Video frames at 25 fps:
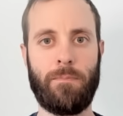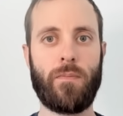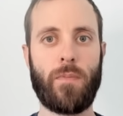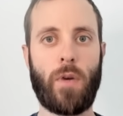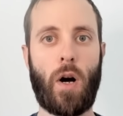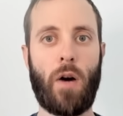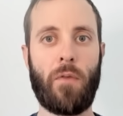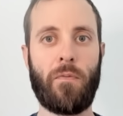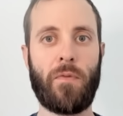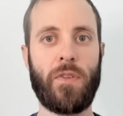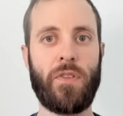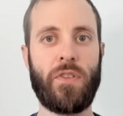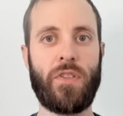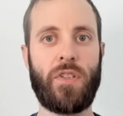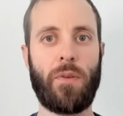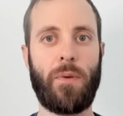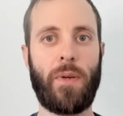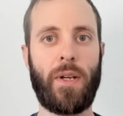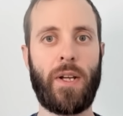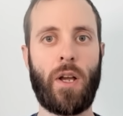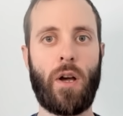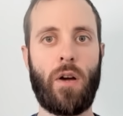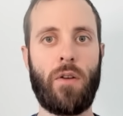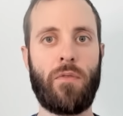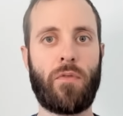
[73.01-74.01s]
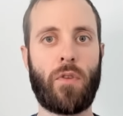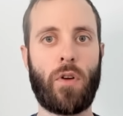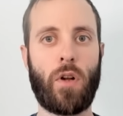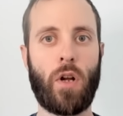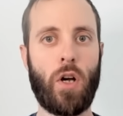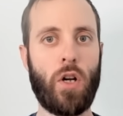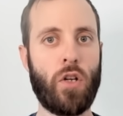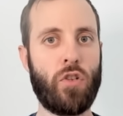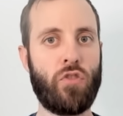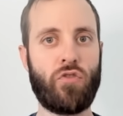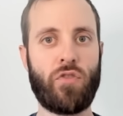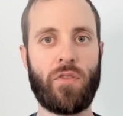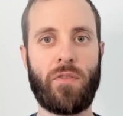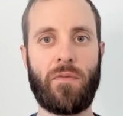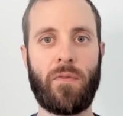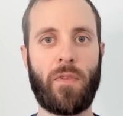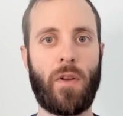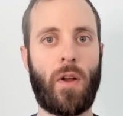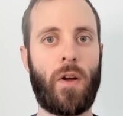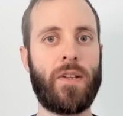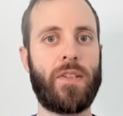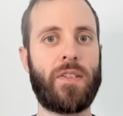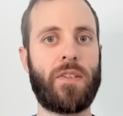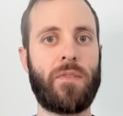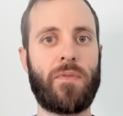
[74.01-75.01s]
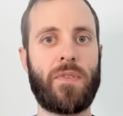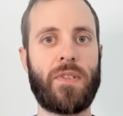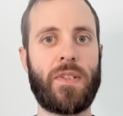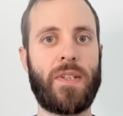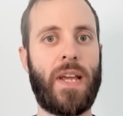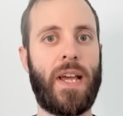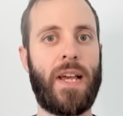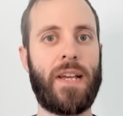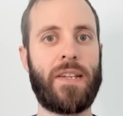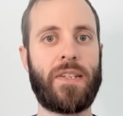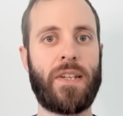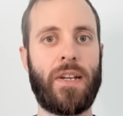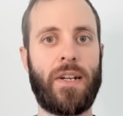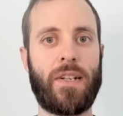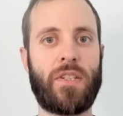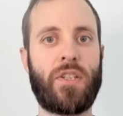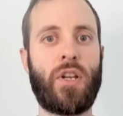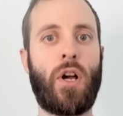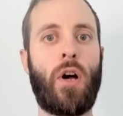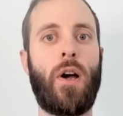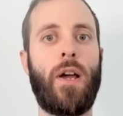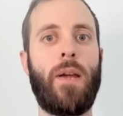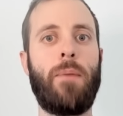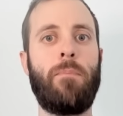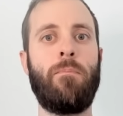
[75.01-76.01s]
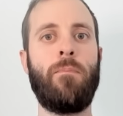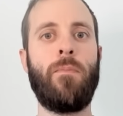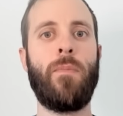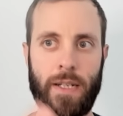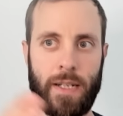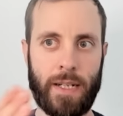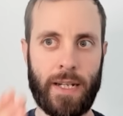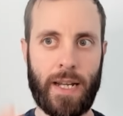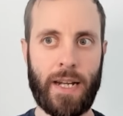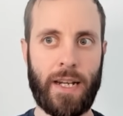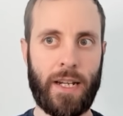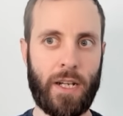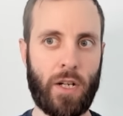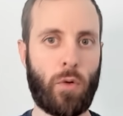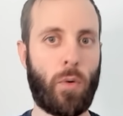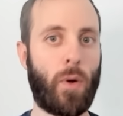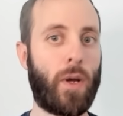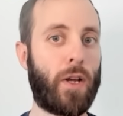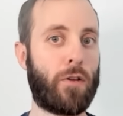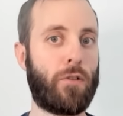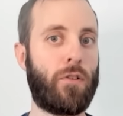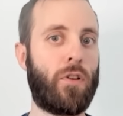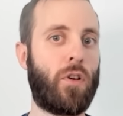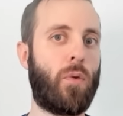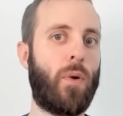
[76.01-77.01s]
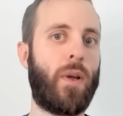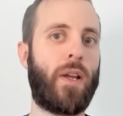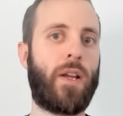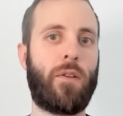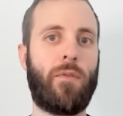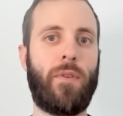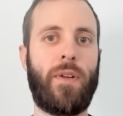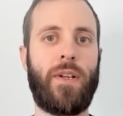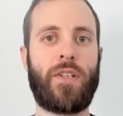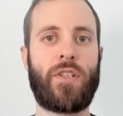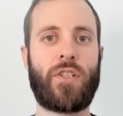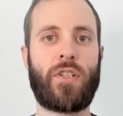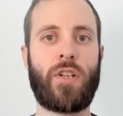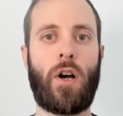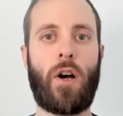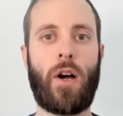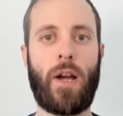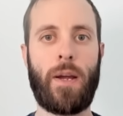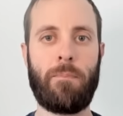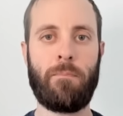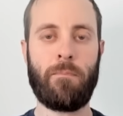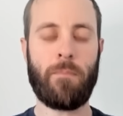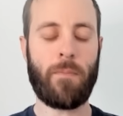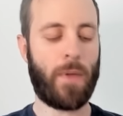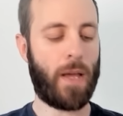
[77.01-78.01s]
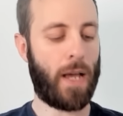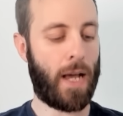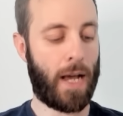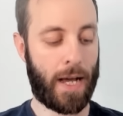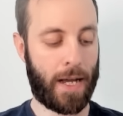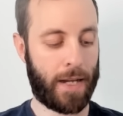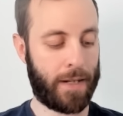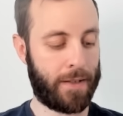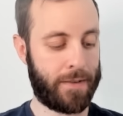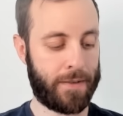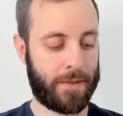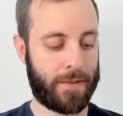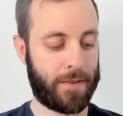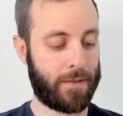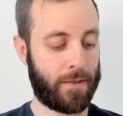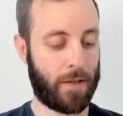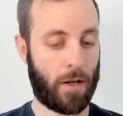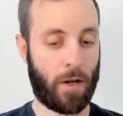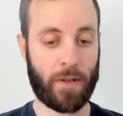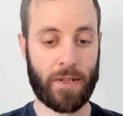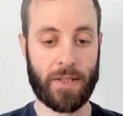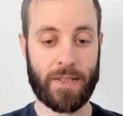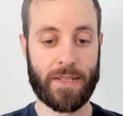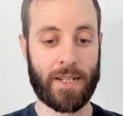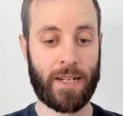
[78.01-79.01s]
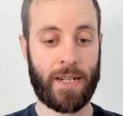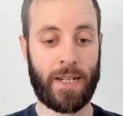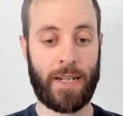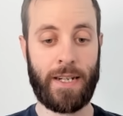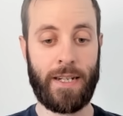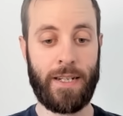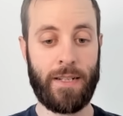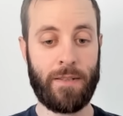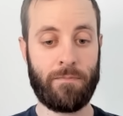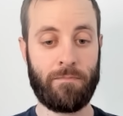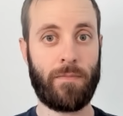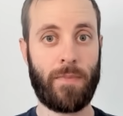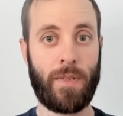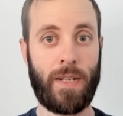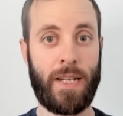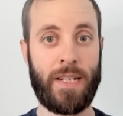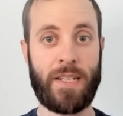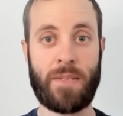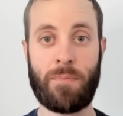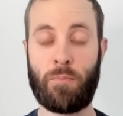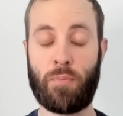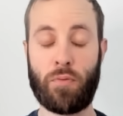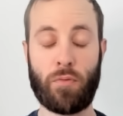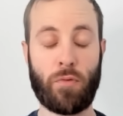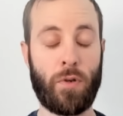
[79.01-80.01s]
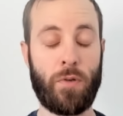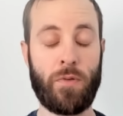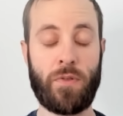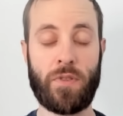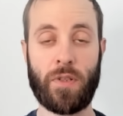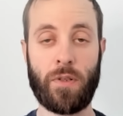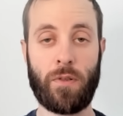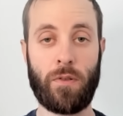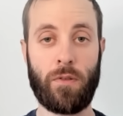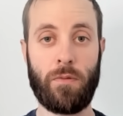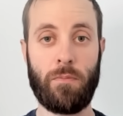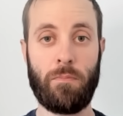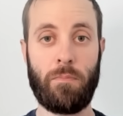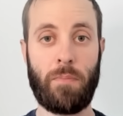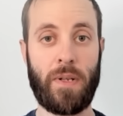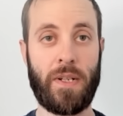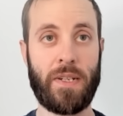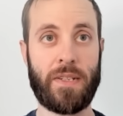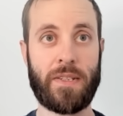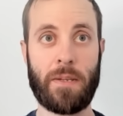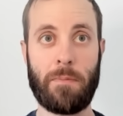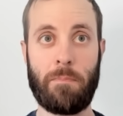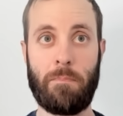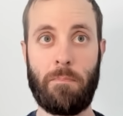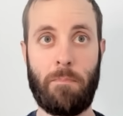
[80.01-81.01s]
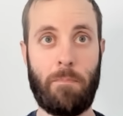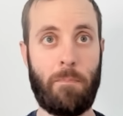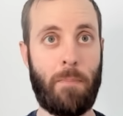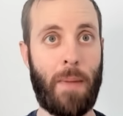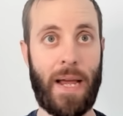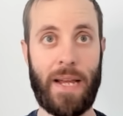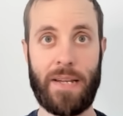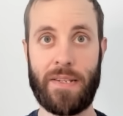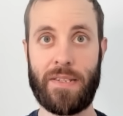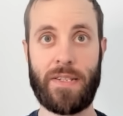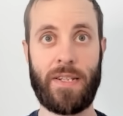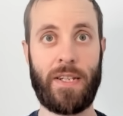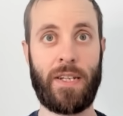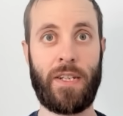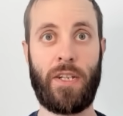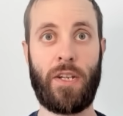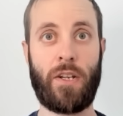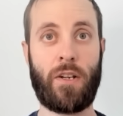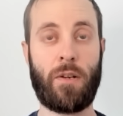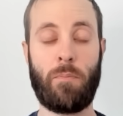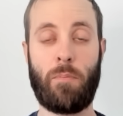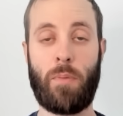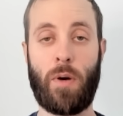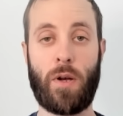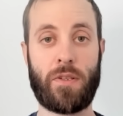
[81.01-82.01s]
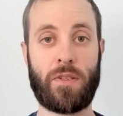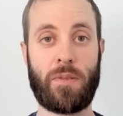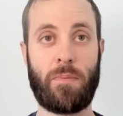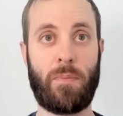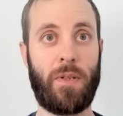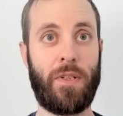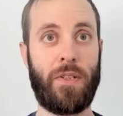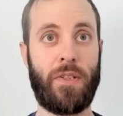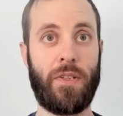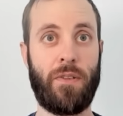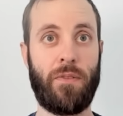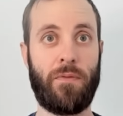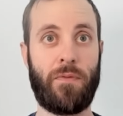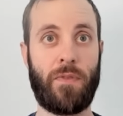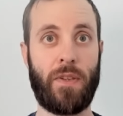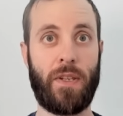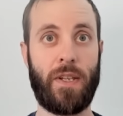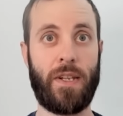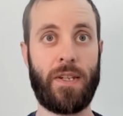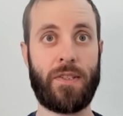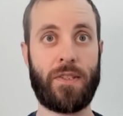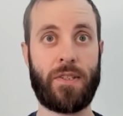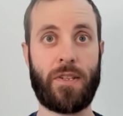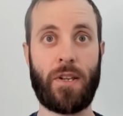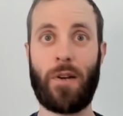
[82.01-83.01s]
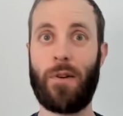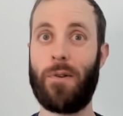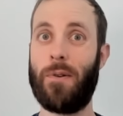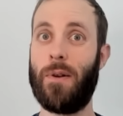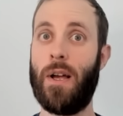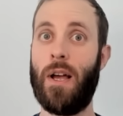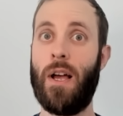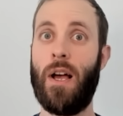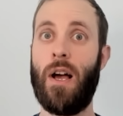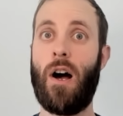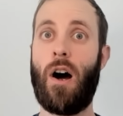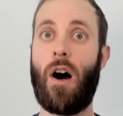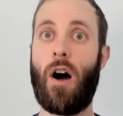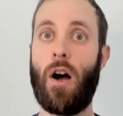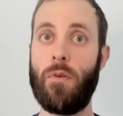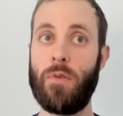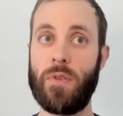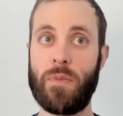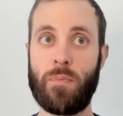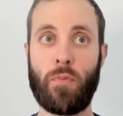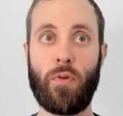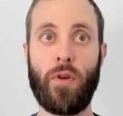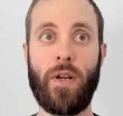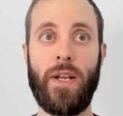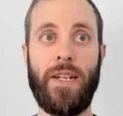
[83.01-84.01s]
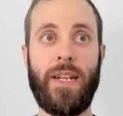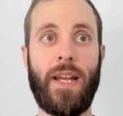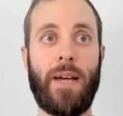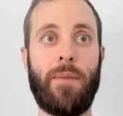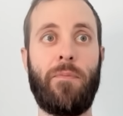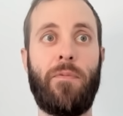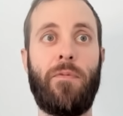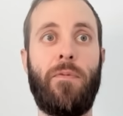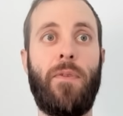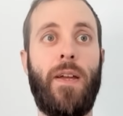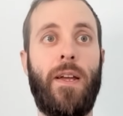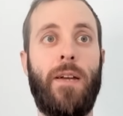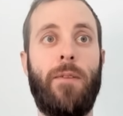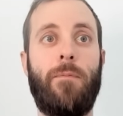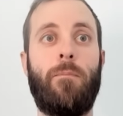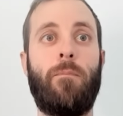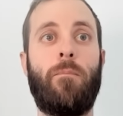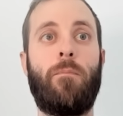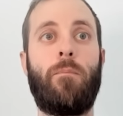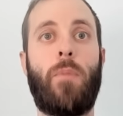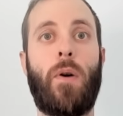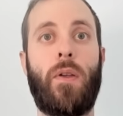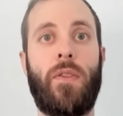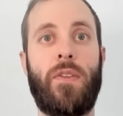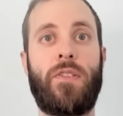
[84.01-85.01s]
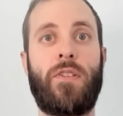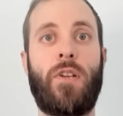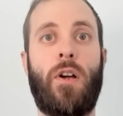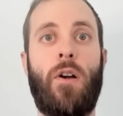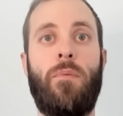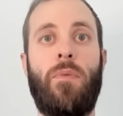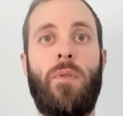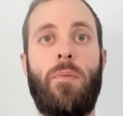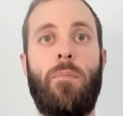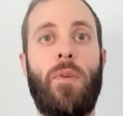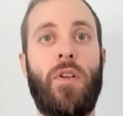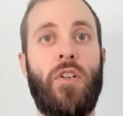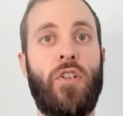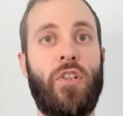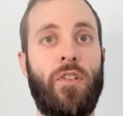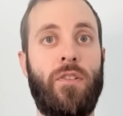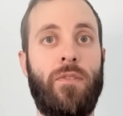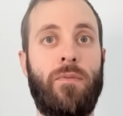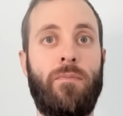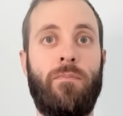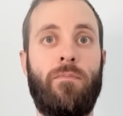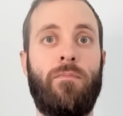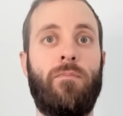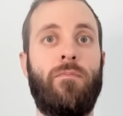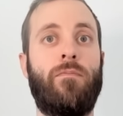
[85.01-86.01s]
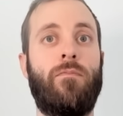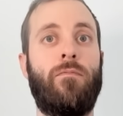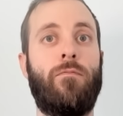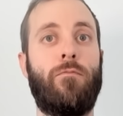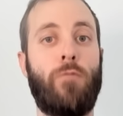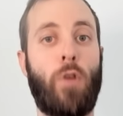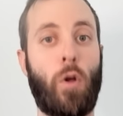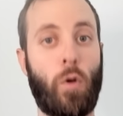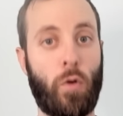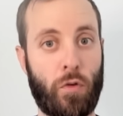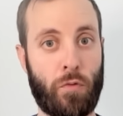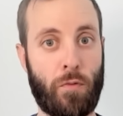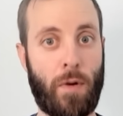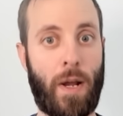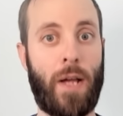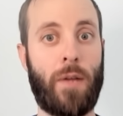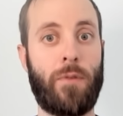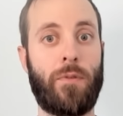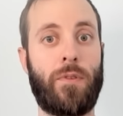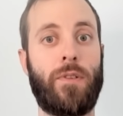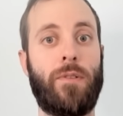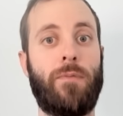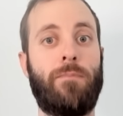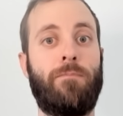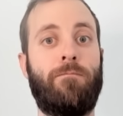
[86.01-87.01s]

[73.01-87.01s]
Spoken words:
Often doing over 100 flights of stairs at a time, getting quicker and quicker each time. And honestly, it's brutal, but it's the best thing you can possibly do for this. So I was pretty damn fit by the time the mission rolled around.